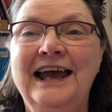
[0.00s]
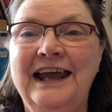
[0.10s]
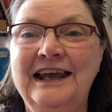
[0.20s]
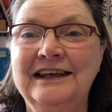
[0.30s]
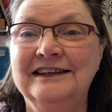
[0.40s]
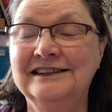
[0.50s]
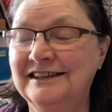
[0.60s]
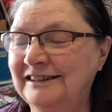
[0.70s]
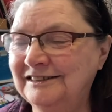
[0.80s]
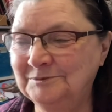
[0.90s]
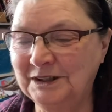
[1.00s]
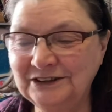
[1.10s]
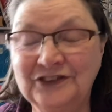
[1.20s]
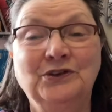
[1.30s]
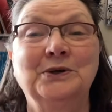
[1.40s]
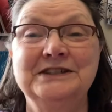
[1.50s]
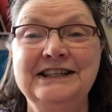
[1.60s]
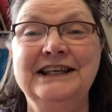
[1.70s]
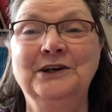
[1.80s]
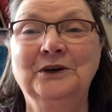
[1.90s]
And um, I look forward
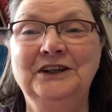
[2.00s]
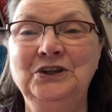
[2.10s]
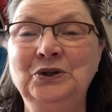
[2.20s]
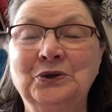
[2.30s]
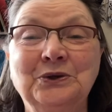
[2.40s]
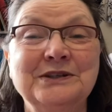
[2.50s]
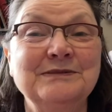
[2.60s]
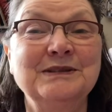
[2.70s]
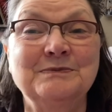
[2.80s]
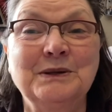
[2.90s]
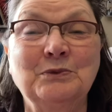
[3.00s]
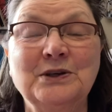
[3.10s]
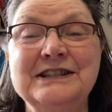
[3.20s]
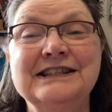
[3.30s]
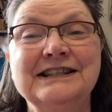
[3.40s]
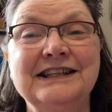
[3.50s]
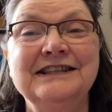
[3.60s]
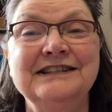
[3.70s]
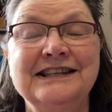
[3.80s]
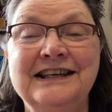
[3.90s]
to hearing your Christmas memories and
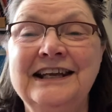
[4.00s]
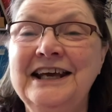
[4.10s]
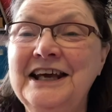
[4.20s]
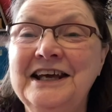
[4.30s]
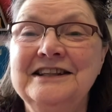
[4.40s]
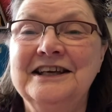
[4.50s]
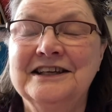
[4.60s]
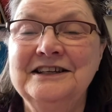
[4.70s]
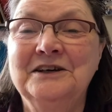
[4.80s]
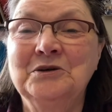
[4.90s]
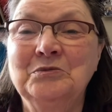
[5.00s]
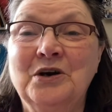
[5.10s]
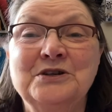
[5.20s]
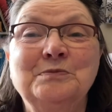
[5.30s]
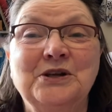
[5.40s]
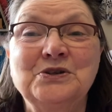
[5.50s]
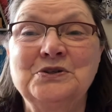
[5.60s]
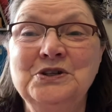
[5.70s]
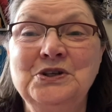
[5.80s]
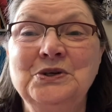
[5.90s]
things that, that um, are special
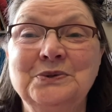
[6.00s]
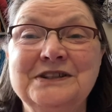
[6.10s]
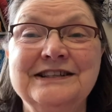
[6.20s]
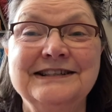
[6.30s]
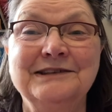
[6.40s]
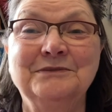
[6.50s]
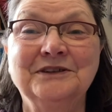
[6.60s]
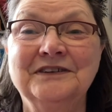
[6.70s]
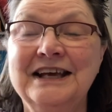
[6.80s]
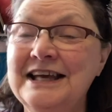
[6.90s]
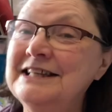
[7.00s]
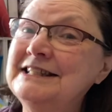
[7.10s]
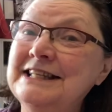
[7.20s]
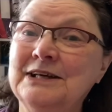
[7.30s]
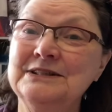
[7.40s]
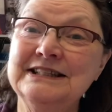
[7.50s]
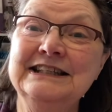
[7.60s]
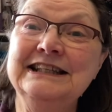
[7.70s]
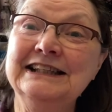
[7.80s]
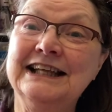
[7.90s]
to you in December. So
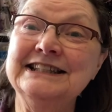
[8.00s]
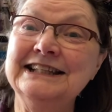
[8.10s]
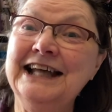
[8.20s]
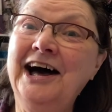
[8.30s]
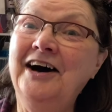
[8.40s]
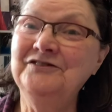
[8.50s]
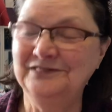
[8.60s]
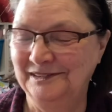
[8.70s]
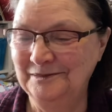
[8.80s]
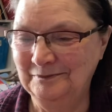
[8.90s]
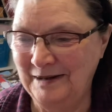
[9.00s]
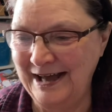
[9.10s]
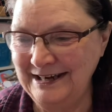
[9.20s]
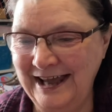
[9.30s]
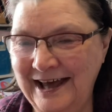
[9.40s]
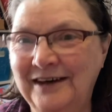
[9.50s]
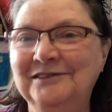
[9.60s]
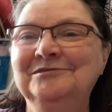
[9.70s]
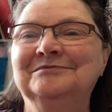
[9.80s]
sending lots of love. Bye now.